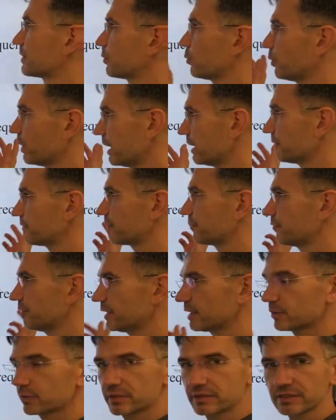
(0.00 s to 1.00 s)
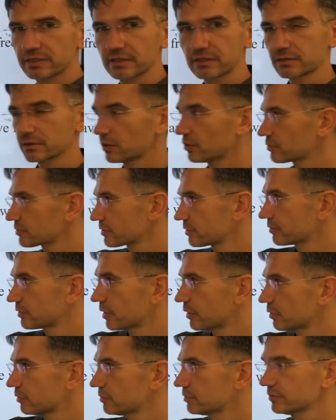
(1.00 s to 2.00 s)
wave frequency is also
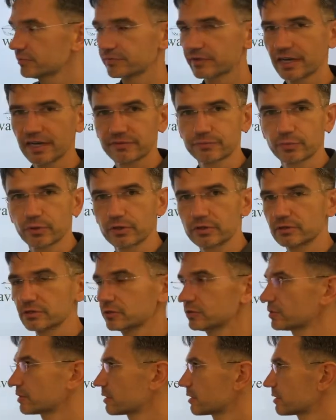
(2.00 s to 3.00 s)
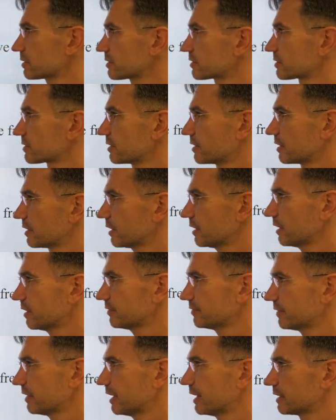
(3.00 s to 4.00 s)
known, 5.2 hertz,
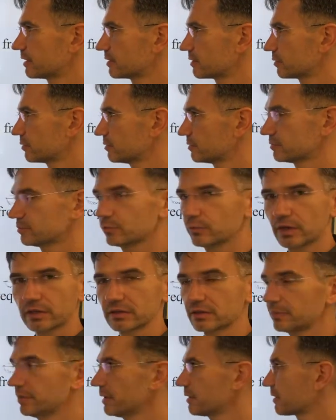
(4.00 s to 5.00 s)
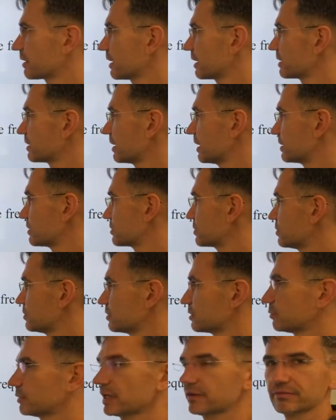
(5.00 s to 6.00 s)
find 1 the period and 2 the
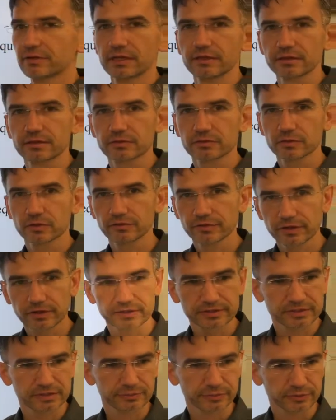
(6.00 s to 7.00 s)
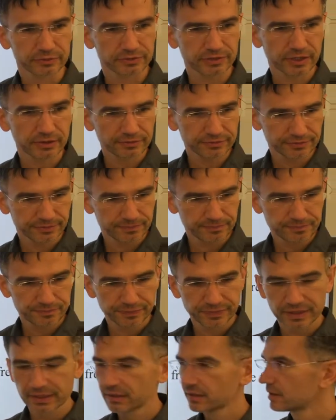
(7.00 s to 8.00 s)
wavelength. So very simple stuff.
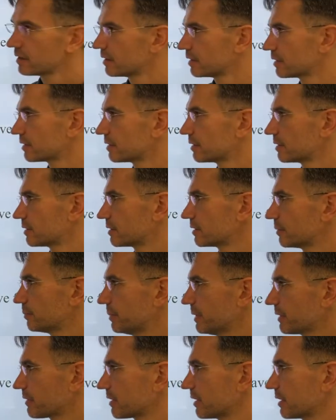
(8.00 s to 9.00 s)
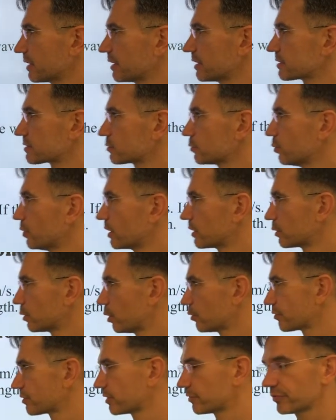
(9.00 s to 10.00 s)
The period is 1
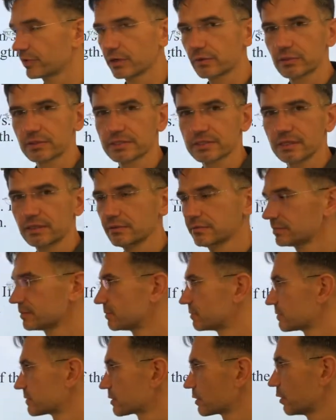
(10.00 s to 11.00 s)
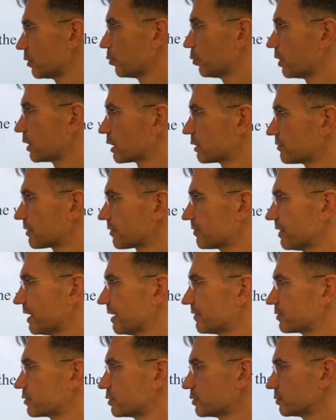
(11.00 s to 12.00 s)
over the frequency, so 1 over
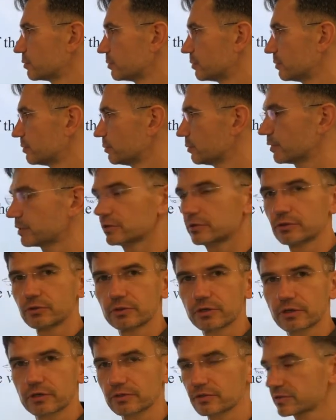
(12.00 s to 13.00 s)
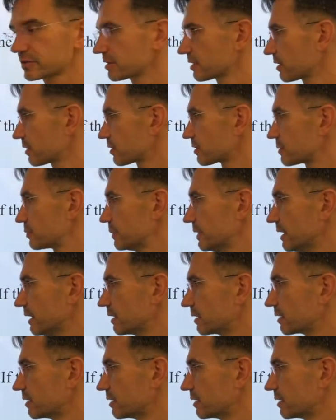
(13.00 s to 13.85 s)
5.2 hertz, hertz being